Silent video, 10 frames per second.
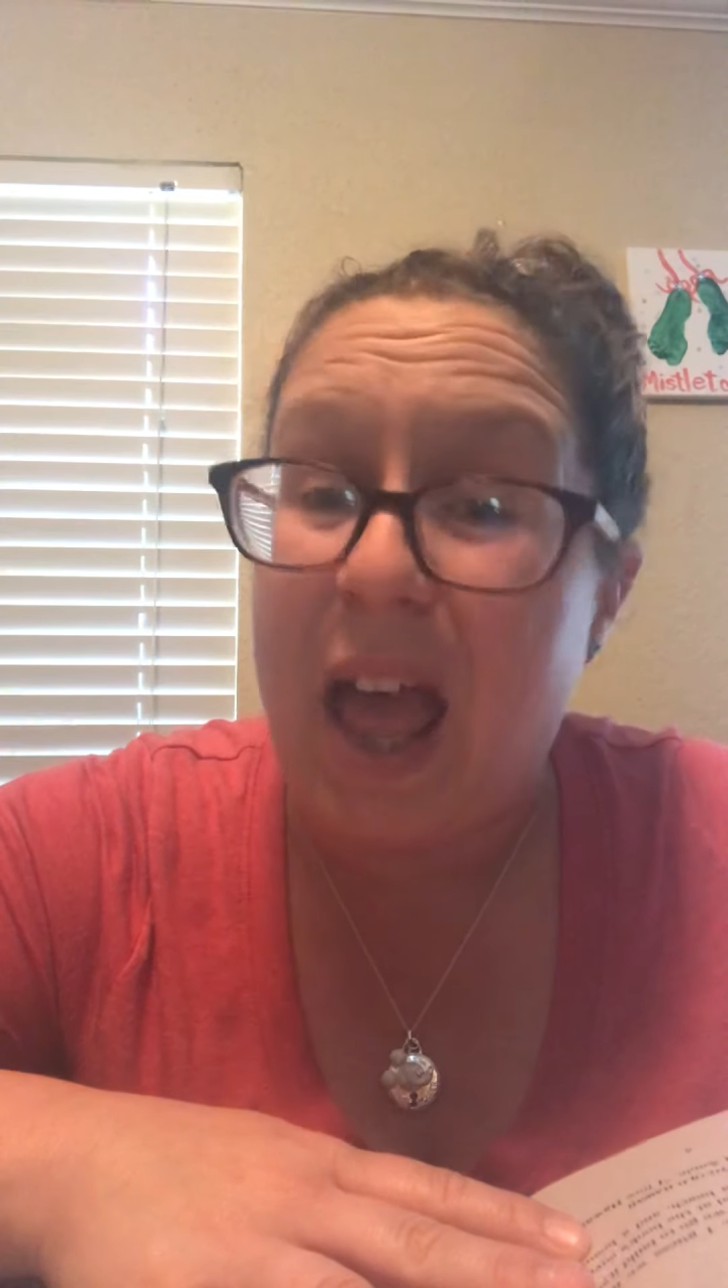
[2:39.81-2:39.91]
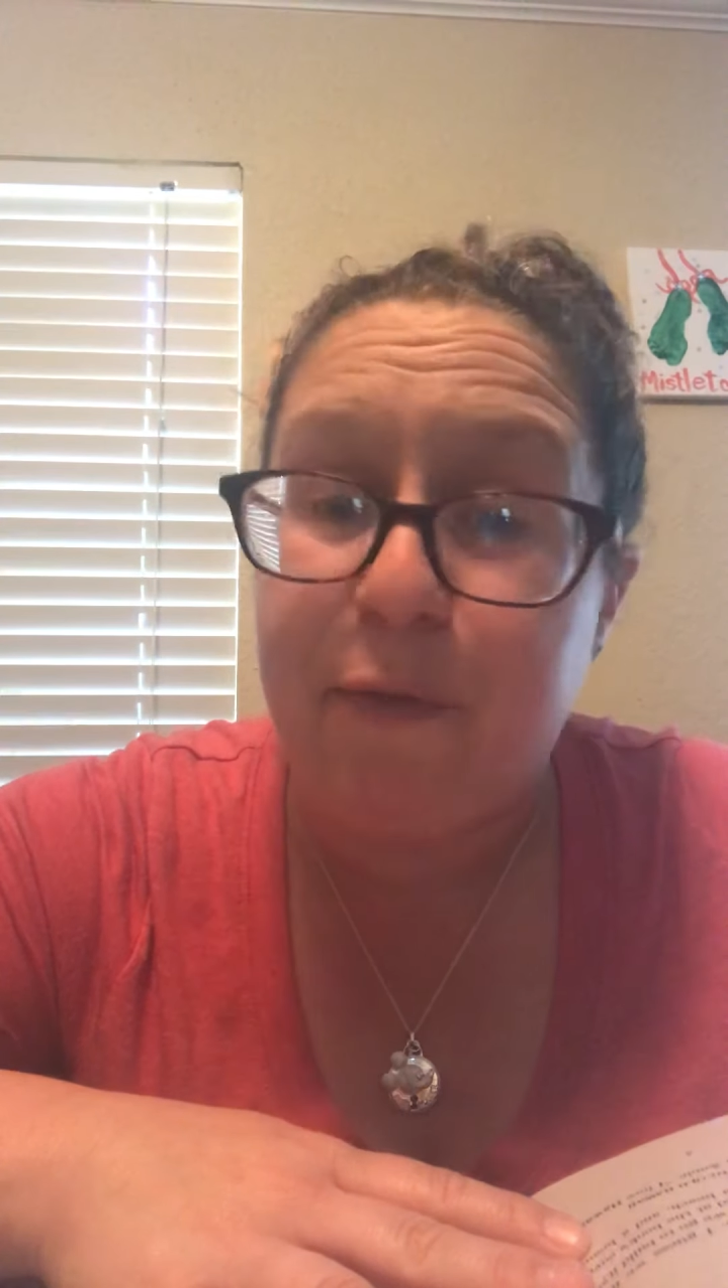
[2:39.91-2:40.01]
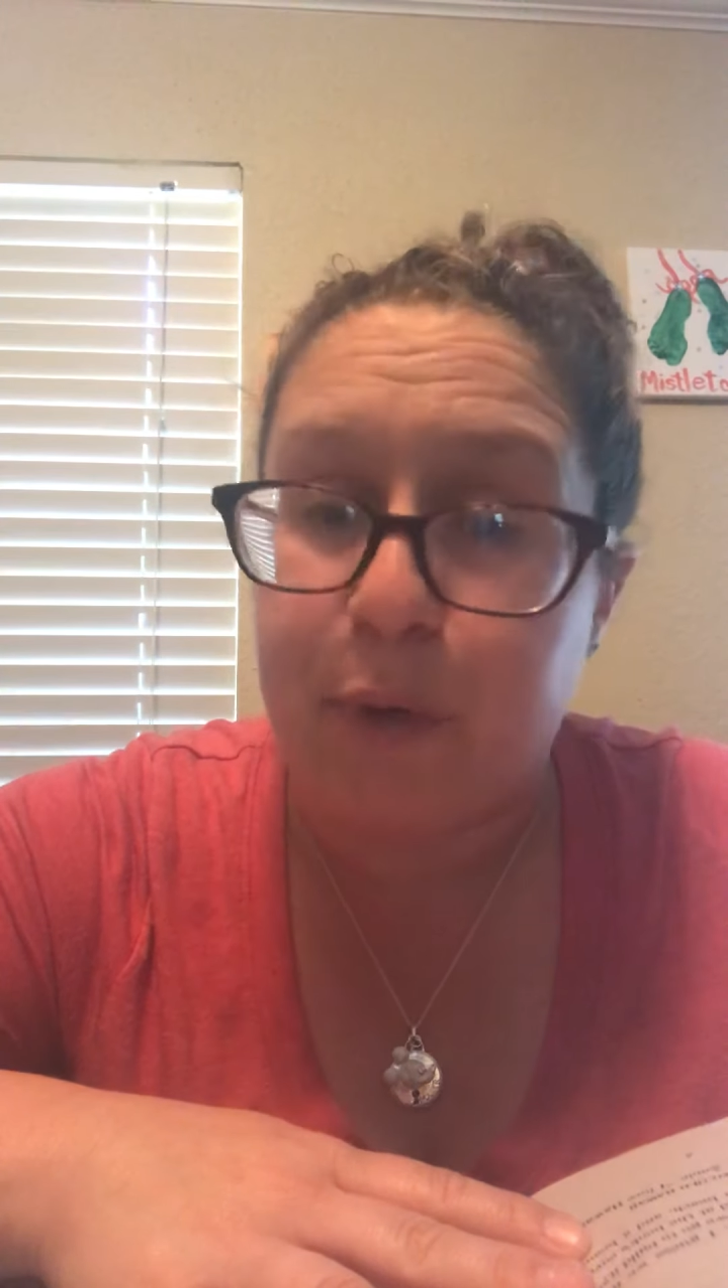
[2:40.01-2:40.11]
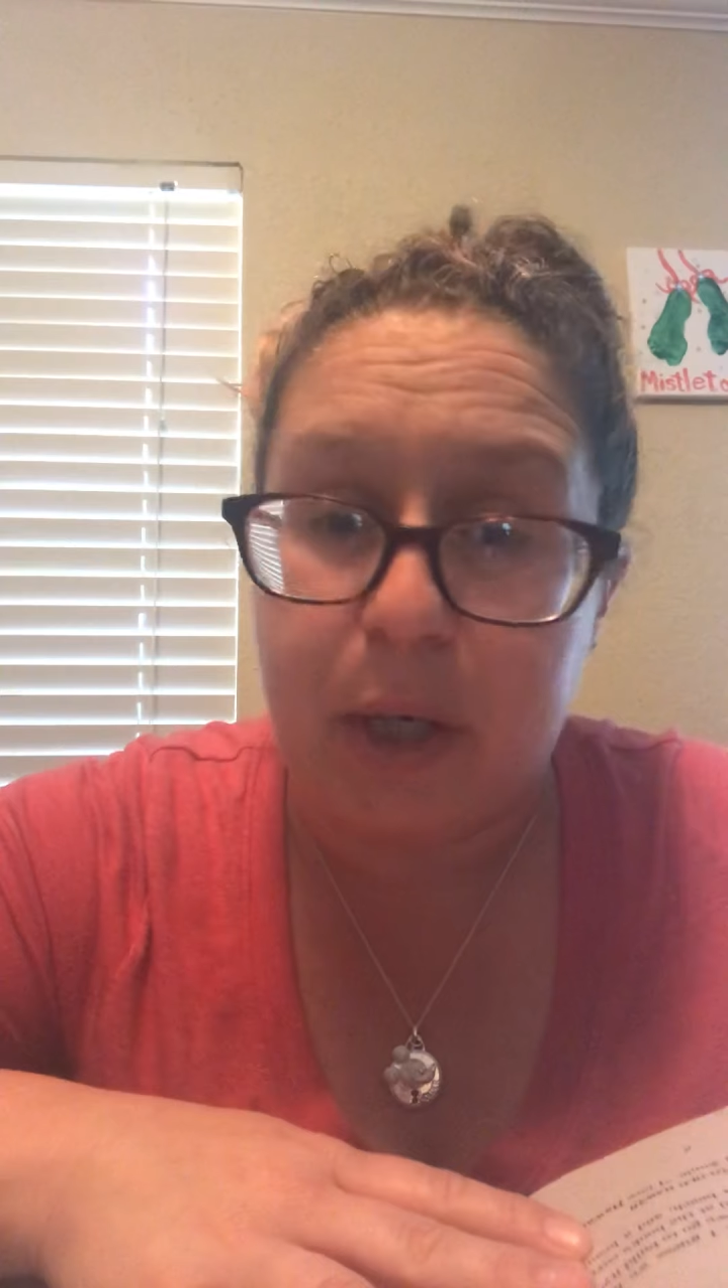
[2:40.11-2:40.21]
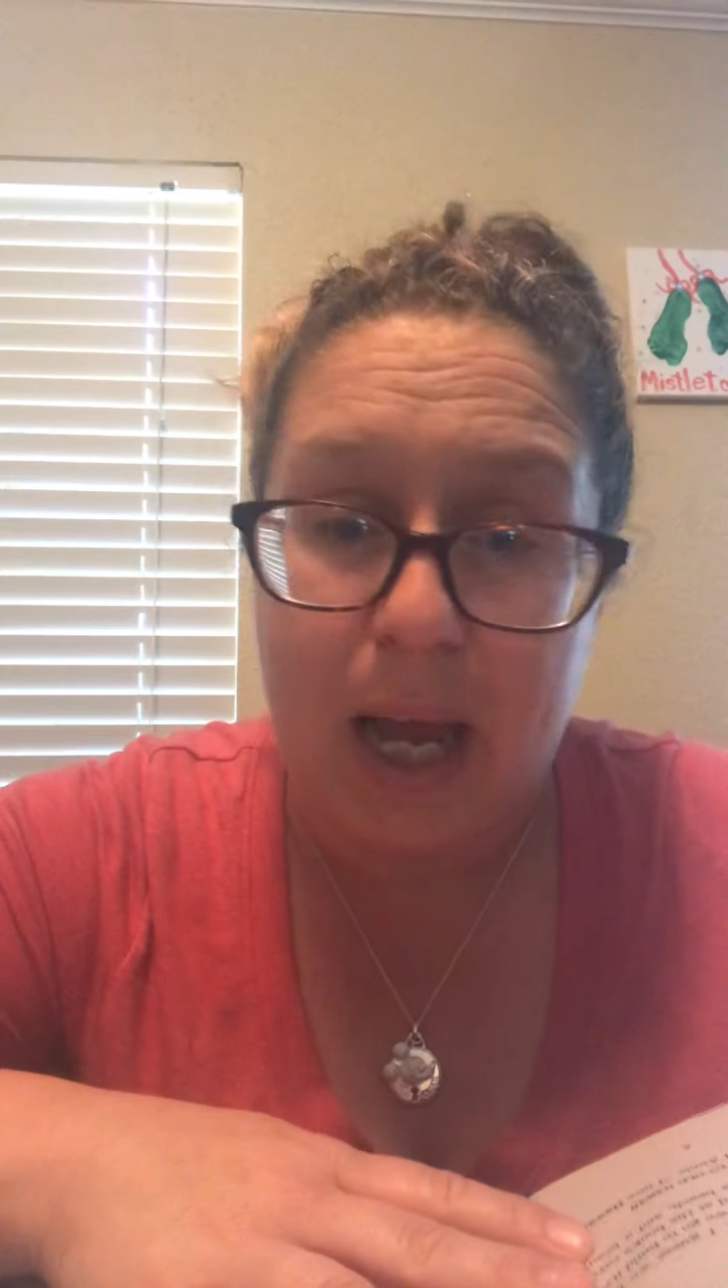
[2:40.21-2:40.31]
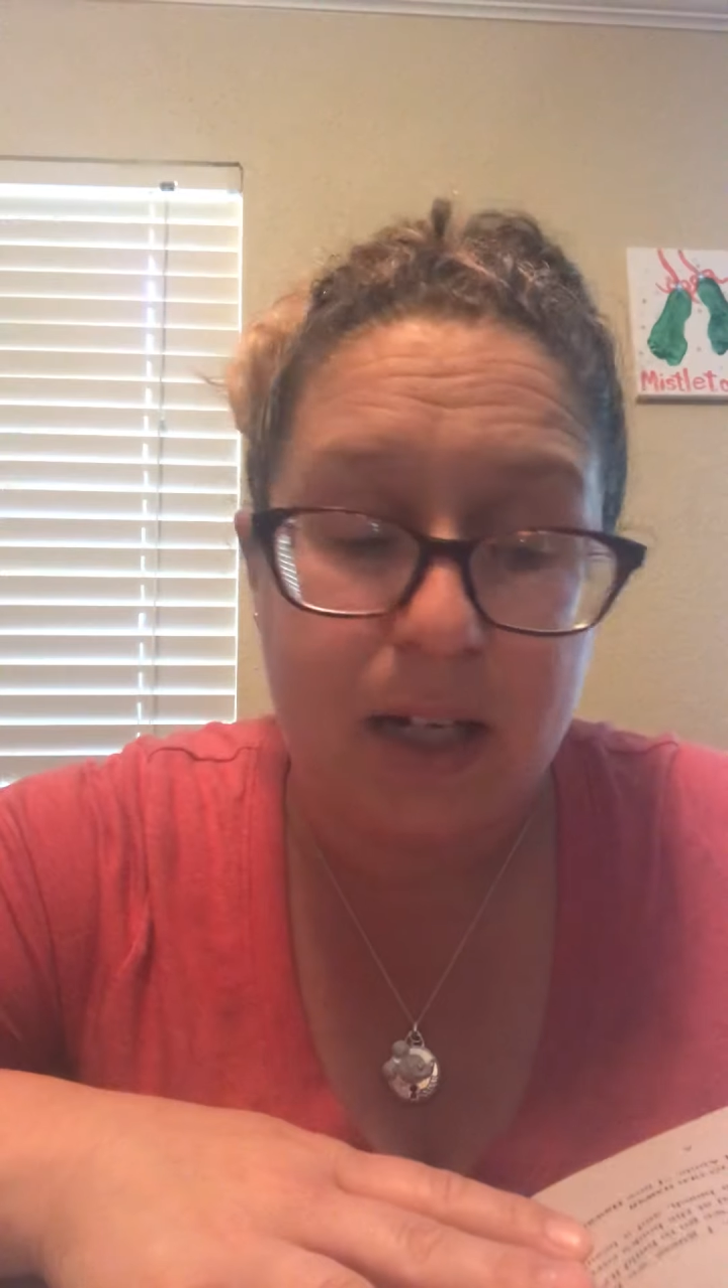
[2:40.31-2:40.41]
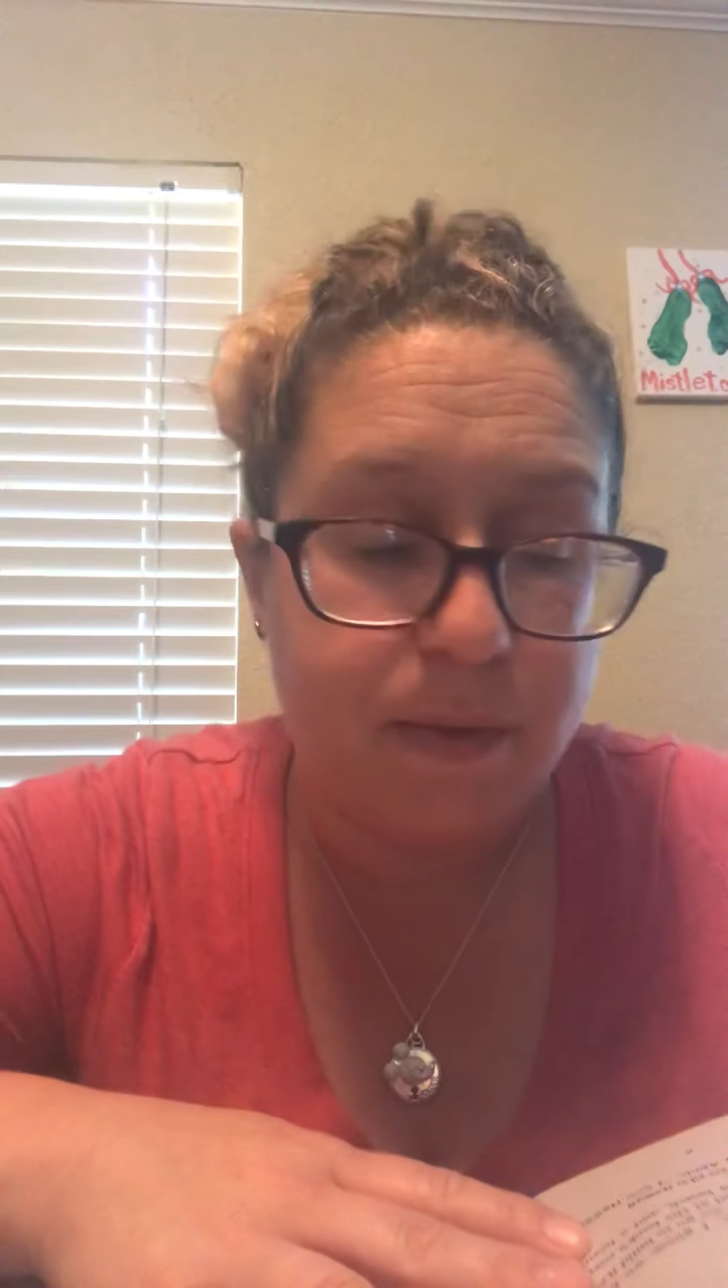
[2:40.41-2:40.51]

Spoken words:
every kind